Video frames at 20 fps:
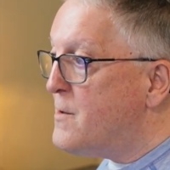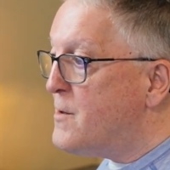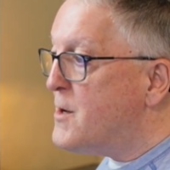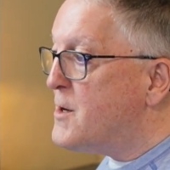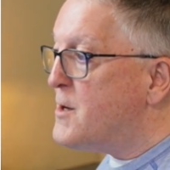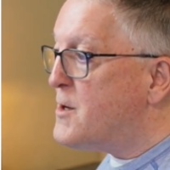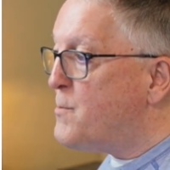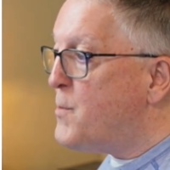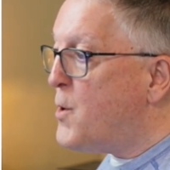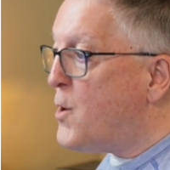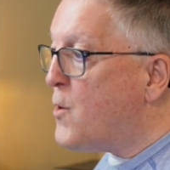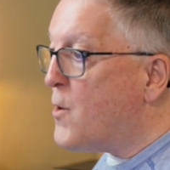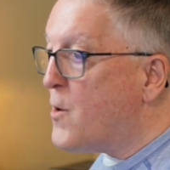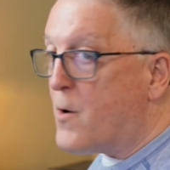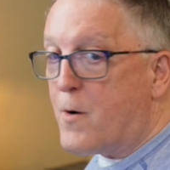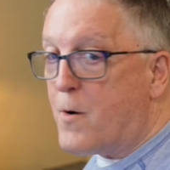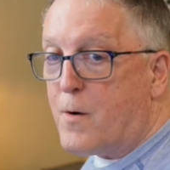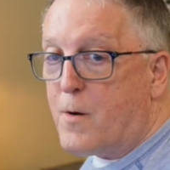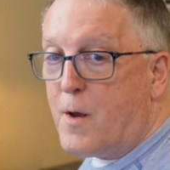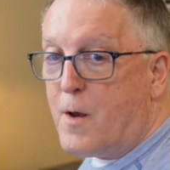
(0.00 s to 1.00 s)
this
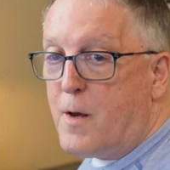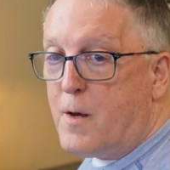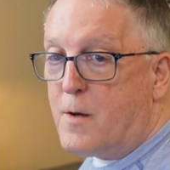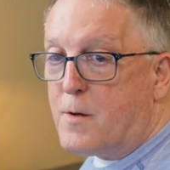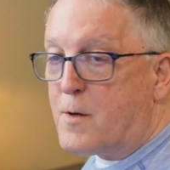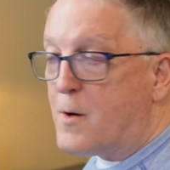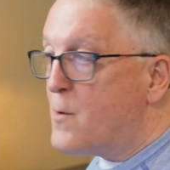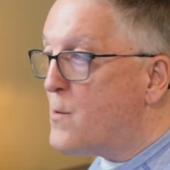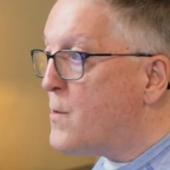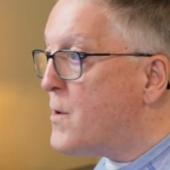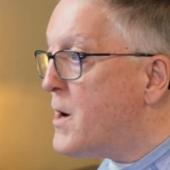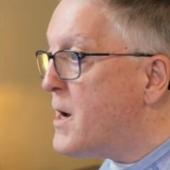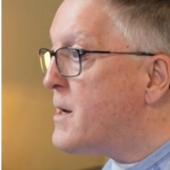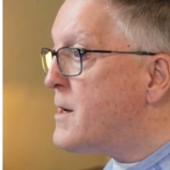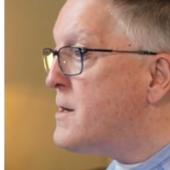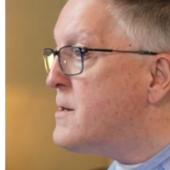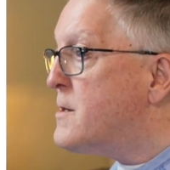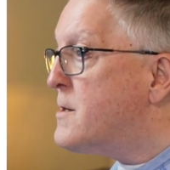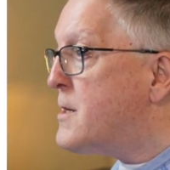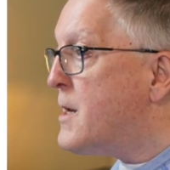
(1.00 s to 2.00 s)
part. So
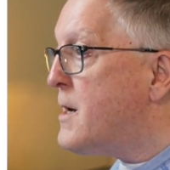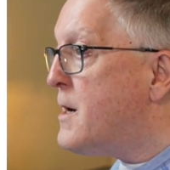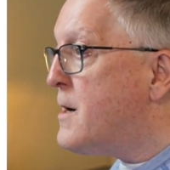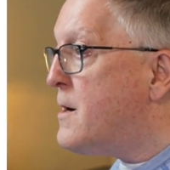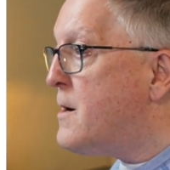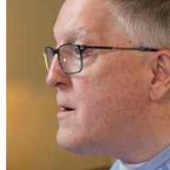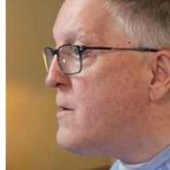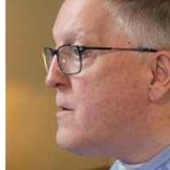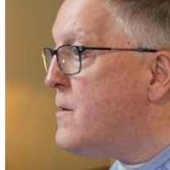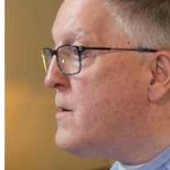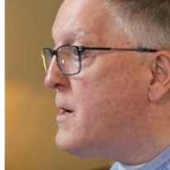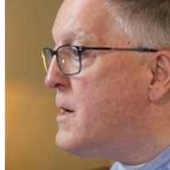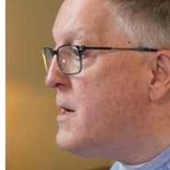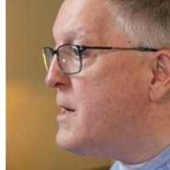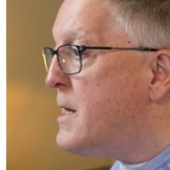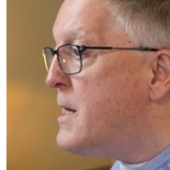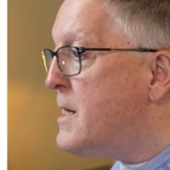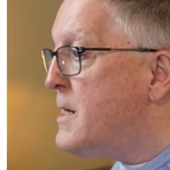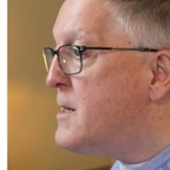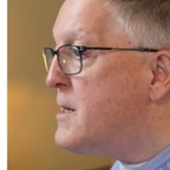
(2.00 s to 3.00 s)
reconcile
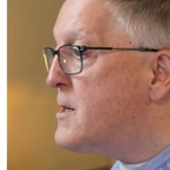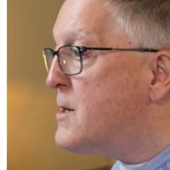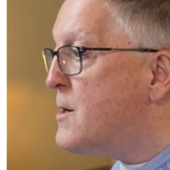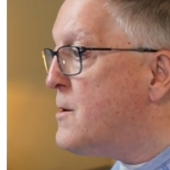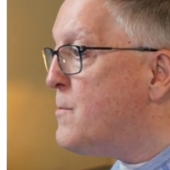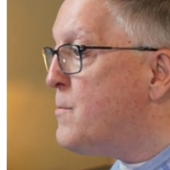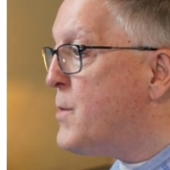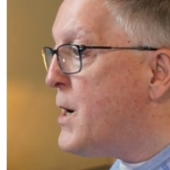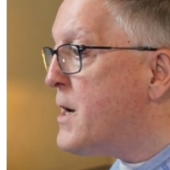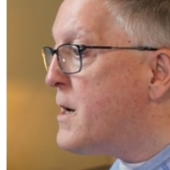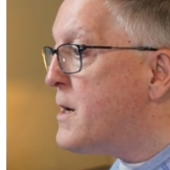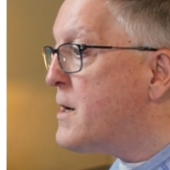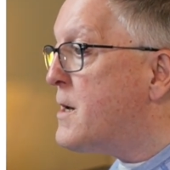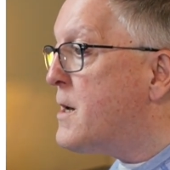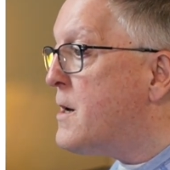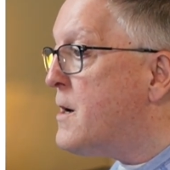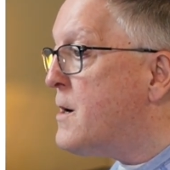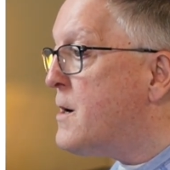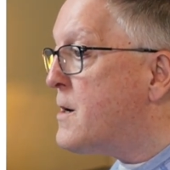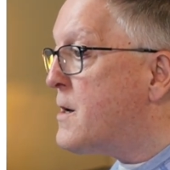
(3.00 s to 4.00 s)
each bank
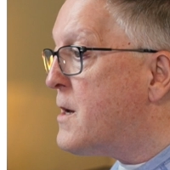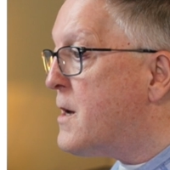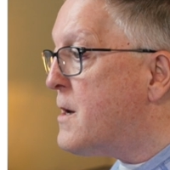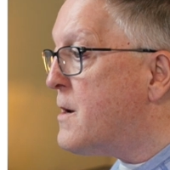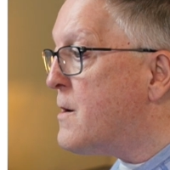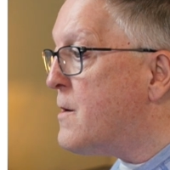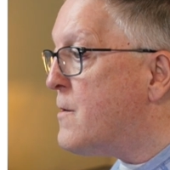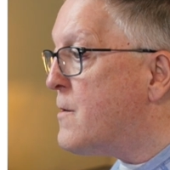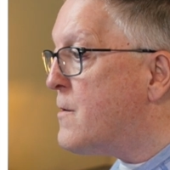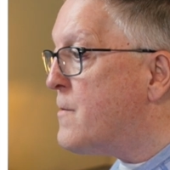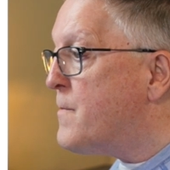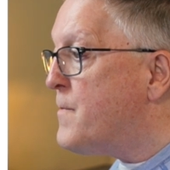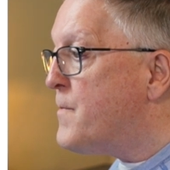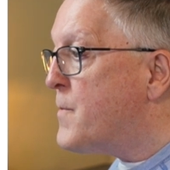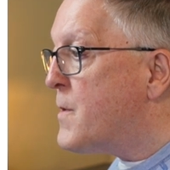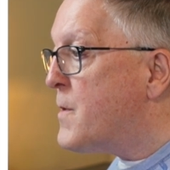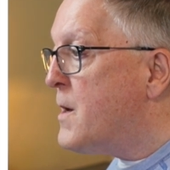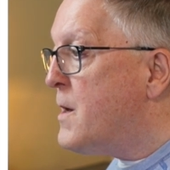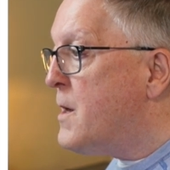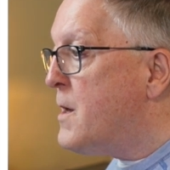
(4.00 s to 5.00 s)
account.
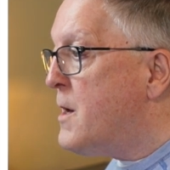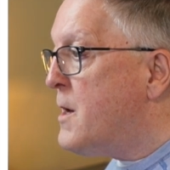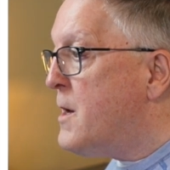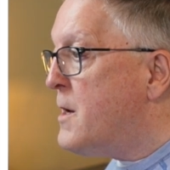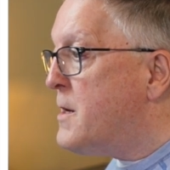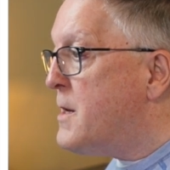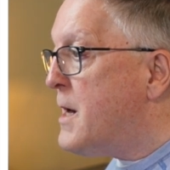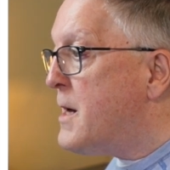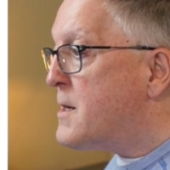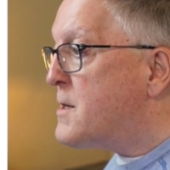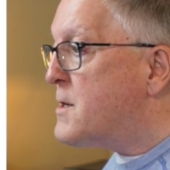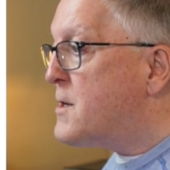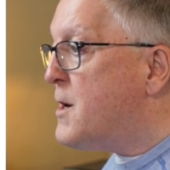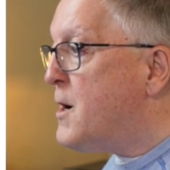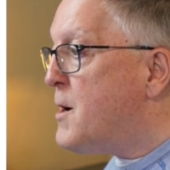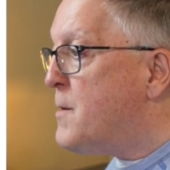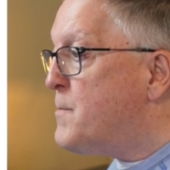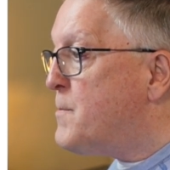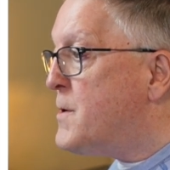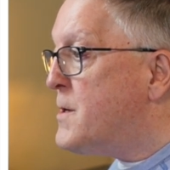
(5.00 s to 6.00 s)
Next
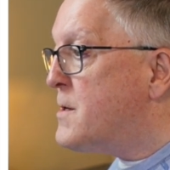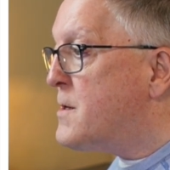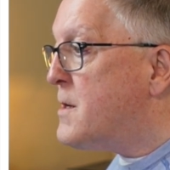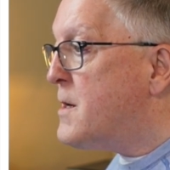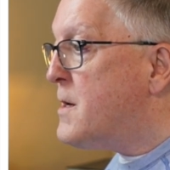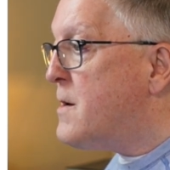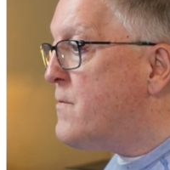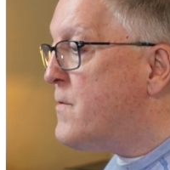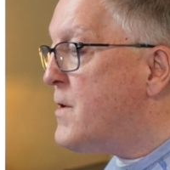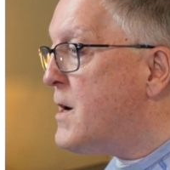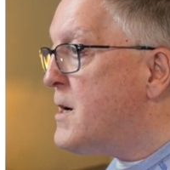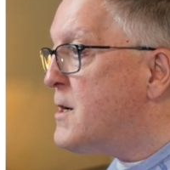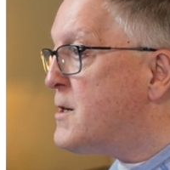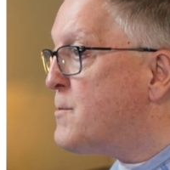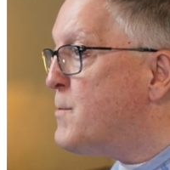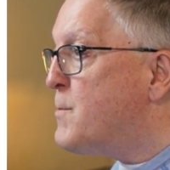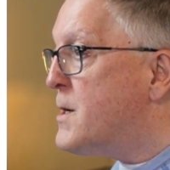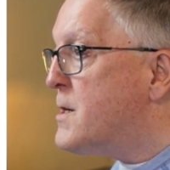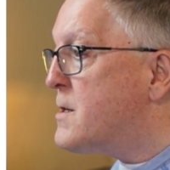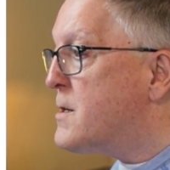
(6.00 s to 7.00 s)
up is
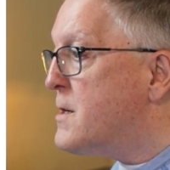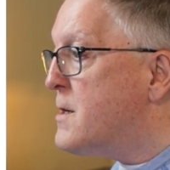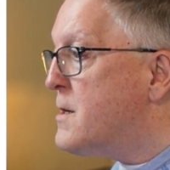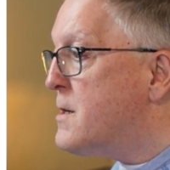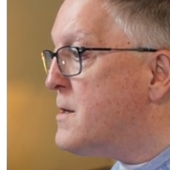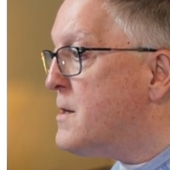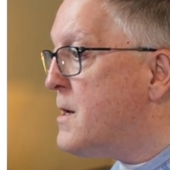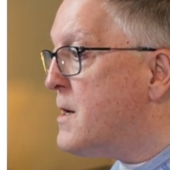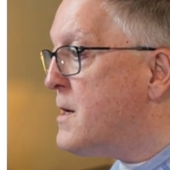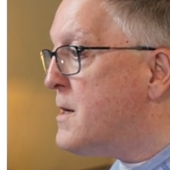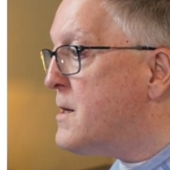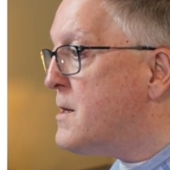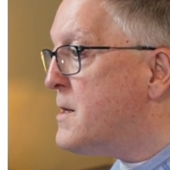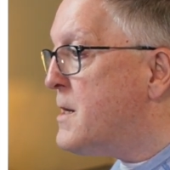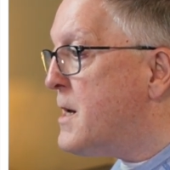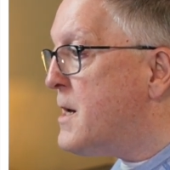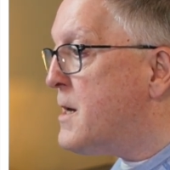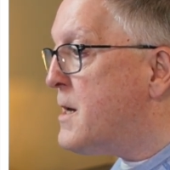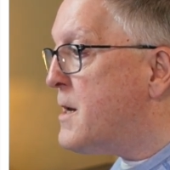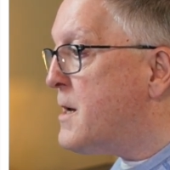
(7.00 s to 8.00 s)
investments in, in
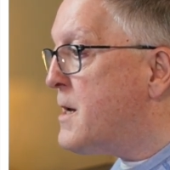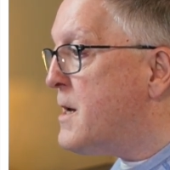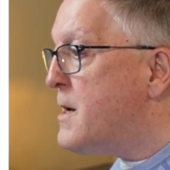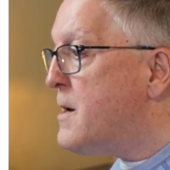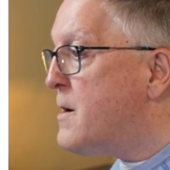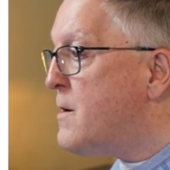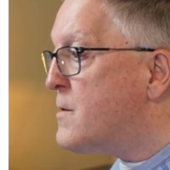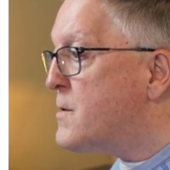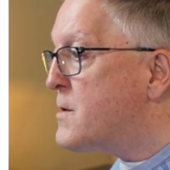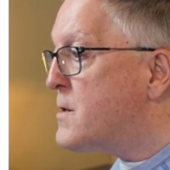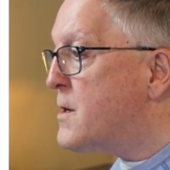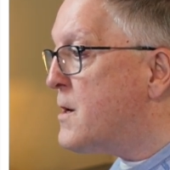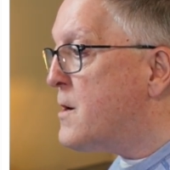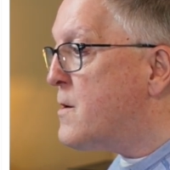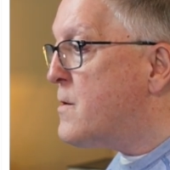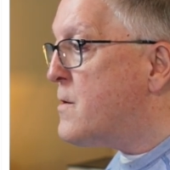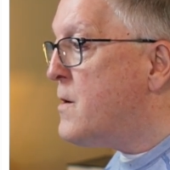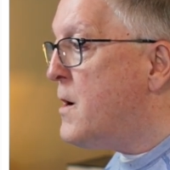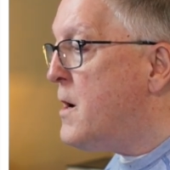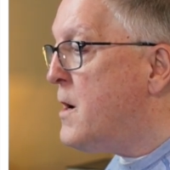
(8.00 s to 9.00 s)
debt accounts.
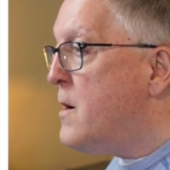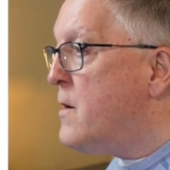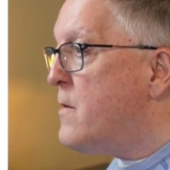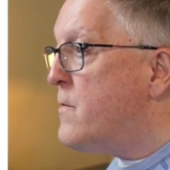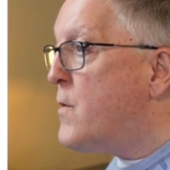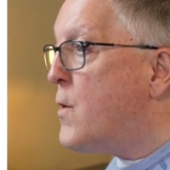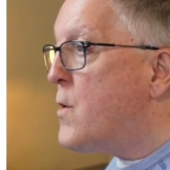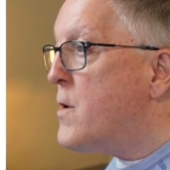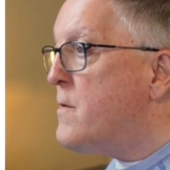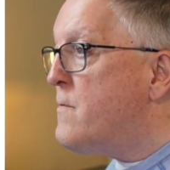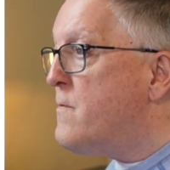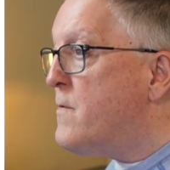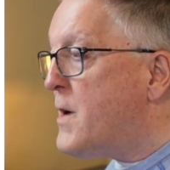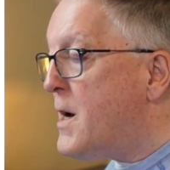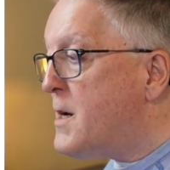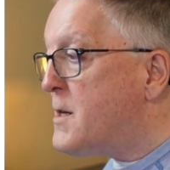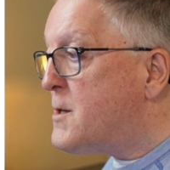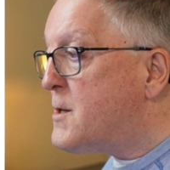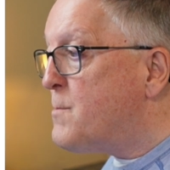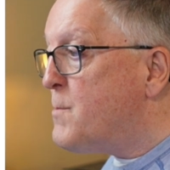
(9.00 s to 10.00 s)
So for
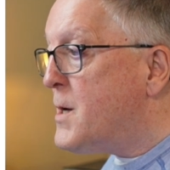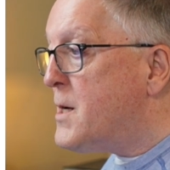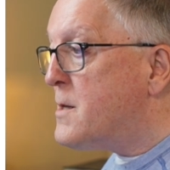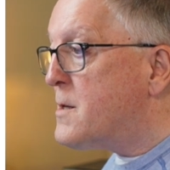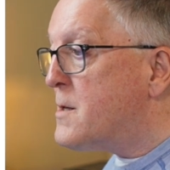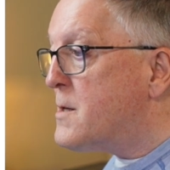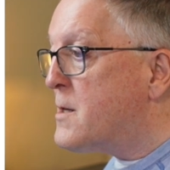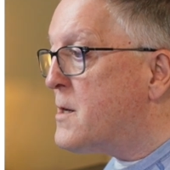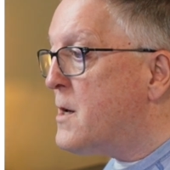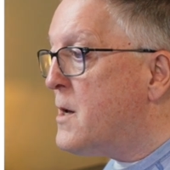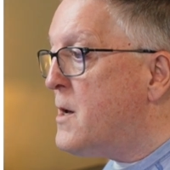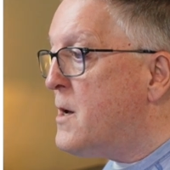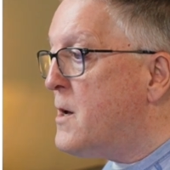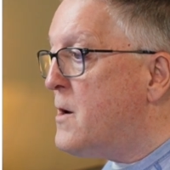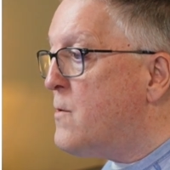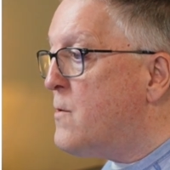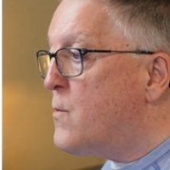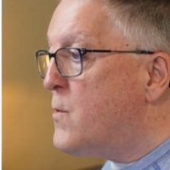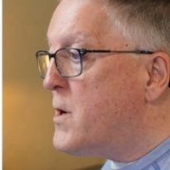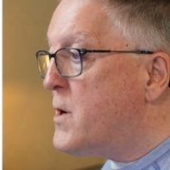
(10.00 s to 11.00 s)
investments,
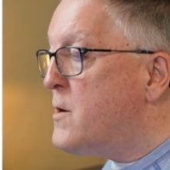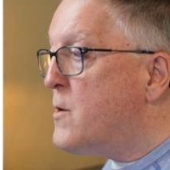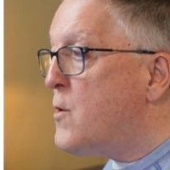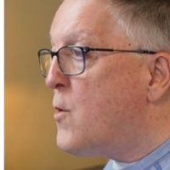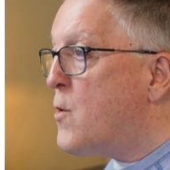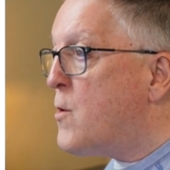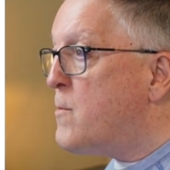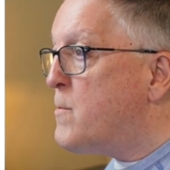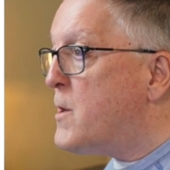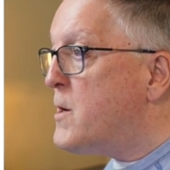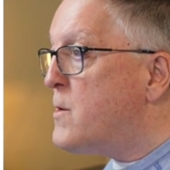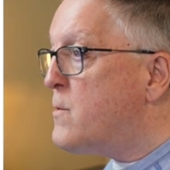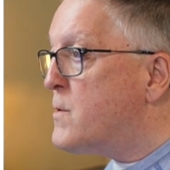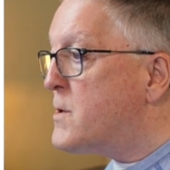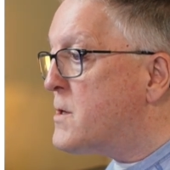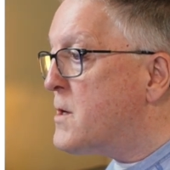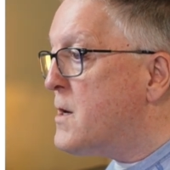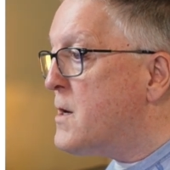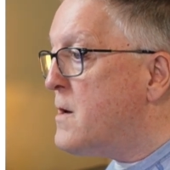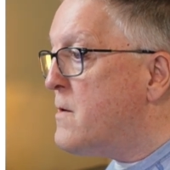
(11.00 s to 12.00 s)
we normally
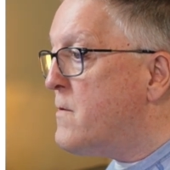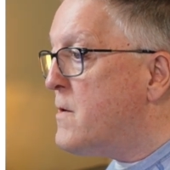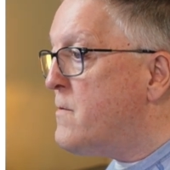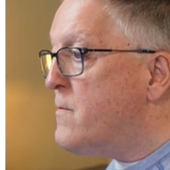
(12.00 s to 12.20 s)
receive